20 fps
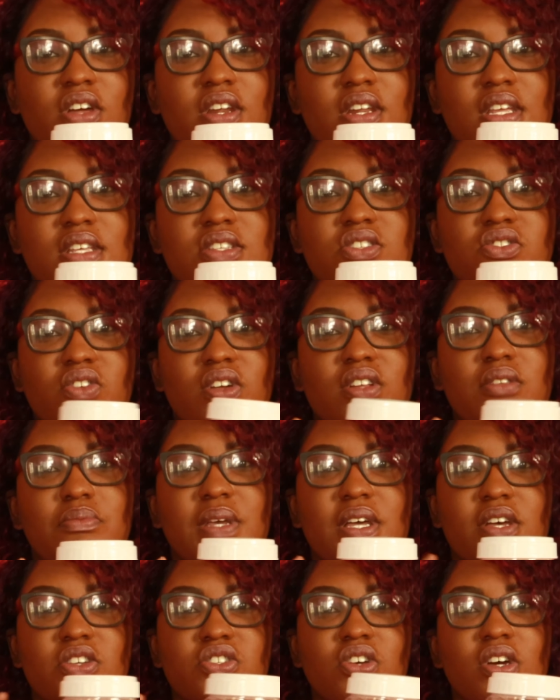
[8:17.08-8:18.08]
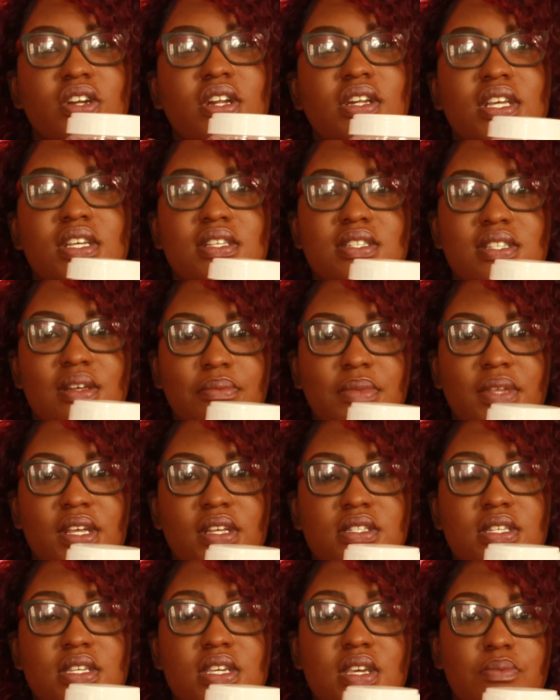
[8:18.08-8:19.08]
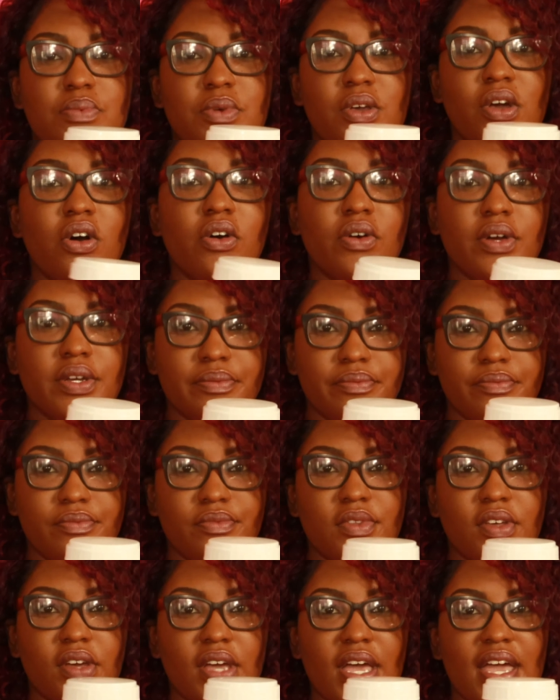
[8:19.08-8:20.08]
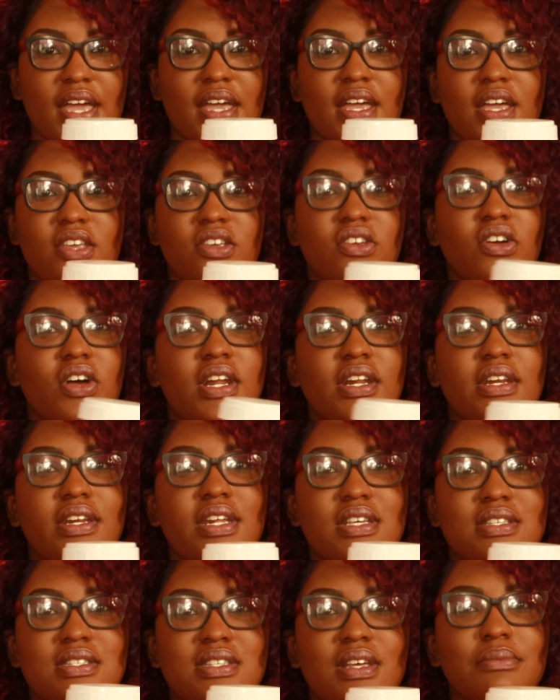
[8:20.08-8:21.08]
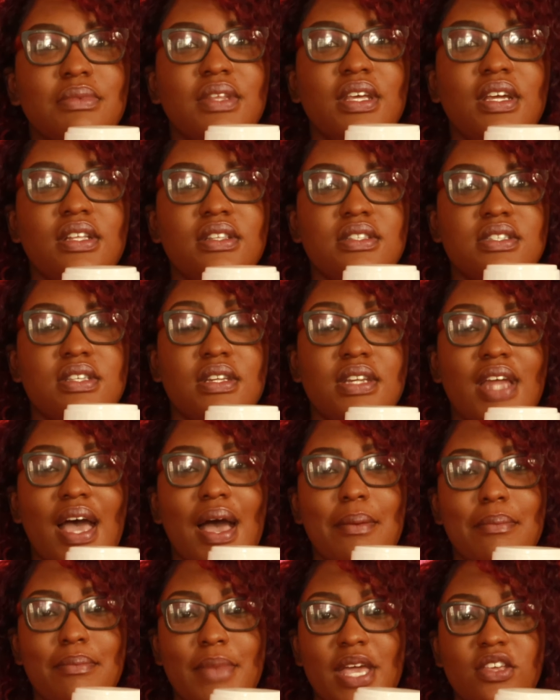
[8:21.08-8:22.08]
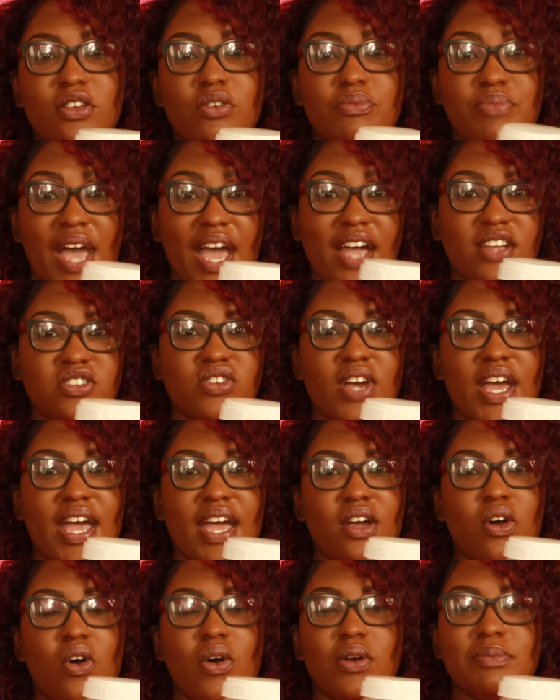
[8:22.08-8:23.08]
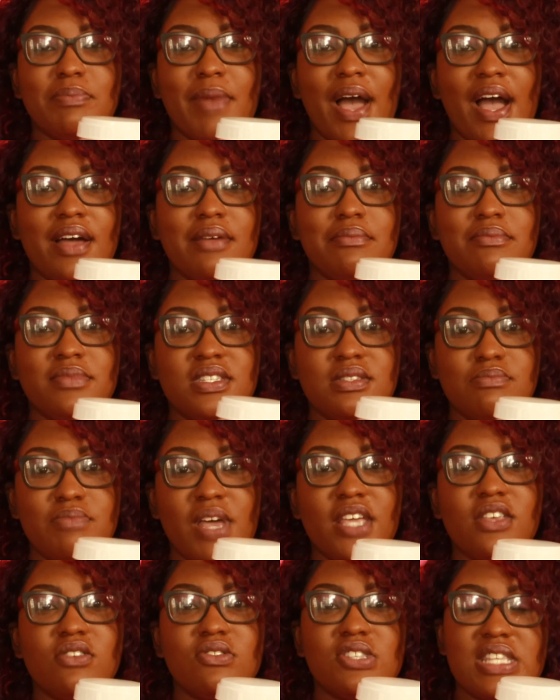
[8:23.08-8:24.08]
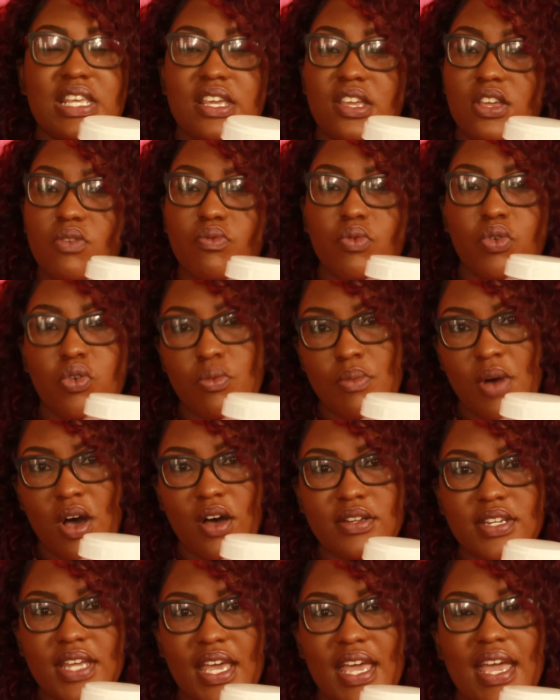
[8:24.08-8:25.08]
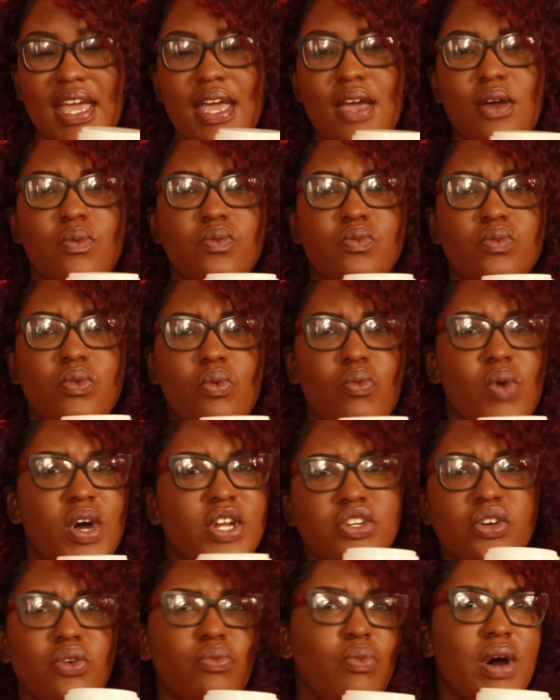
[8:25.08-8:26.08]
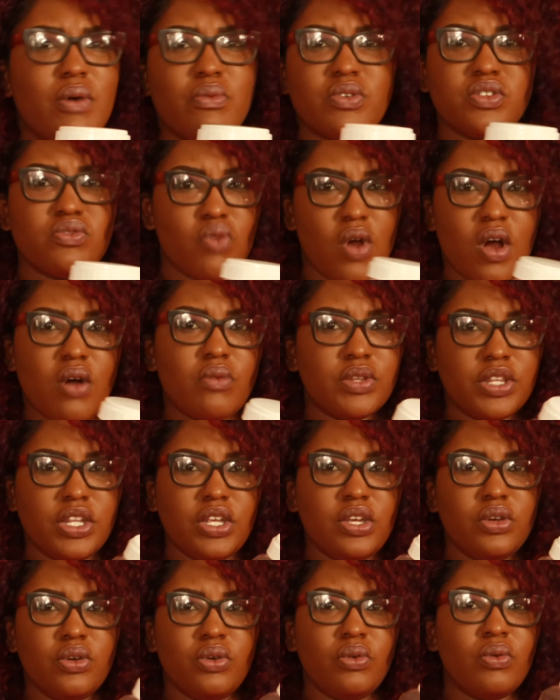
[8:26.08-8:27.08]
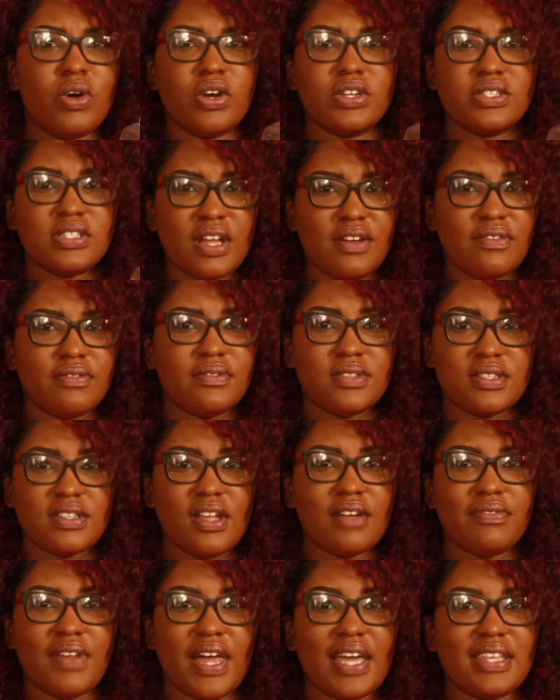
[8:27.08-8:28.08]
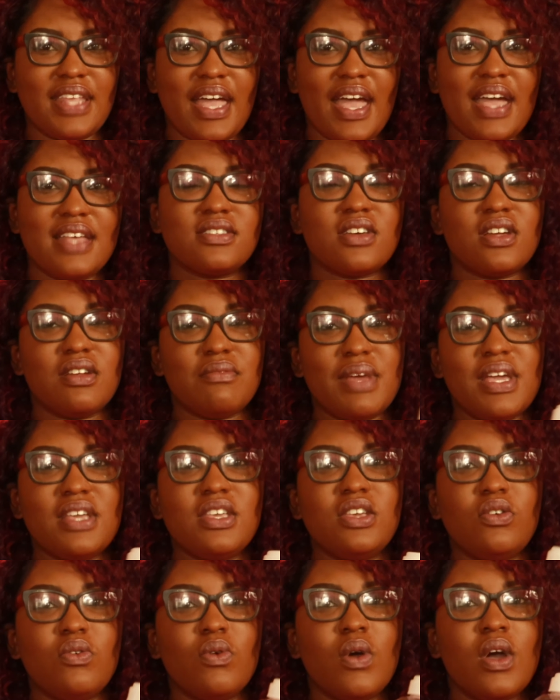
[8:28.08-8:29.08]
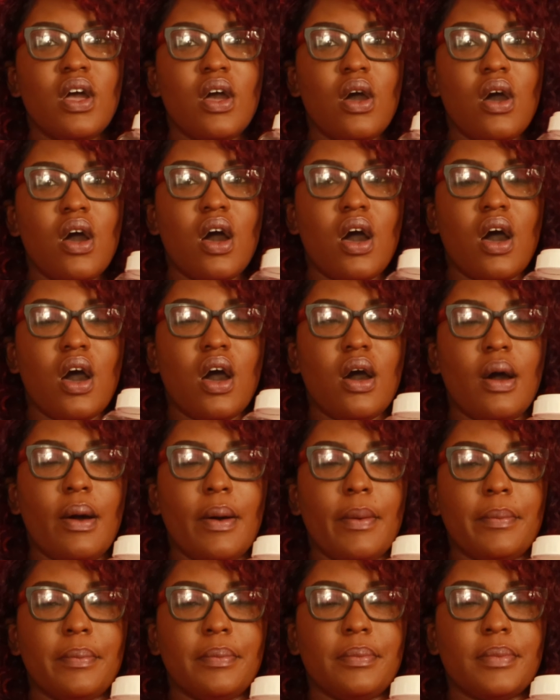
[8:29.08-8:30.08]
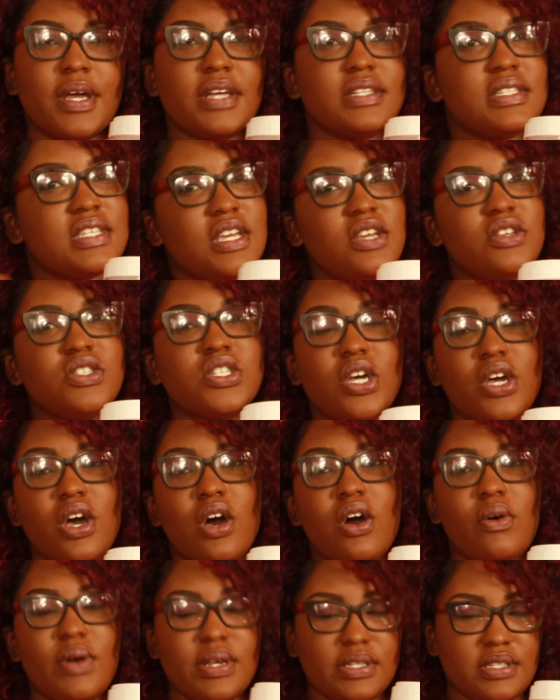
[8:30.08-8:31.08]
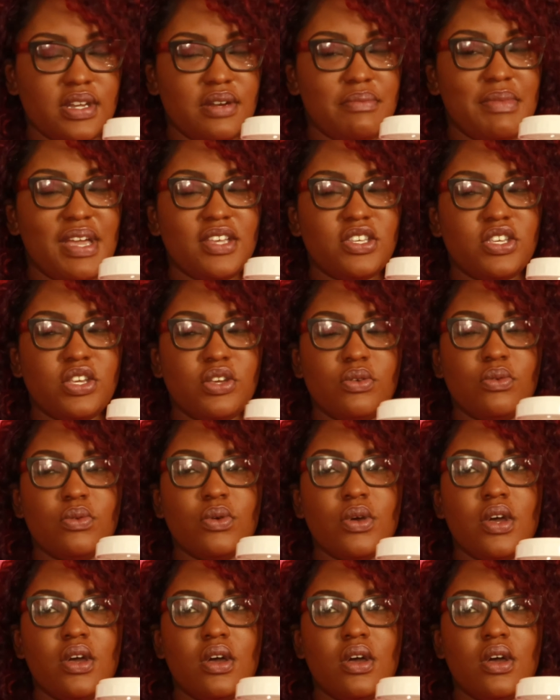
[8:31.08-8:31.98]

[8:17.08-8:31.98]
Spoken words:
gonna need strength because you're gonna need something to keep you going, okay? You're gonna need something to not make you backtrack or not make you sit in your room all day and wonder what was wrong with you or stuff like that. It's gonna make you continue to go. It's gonna make you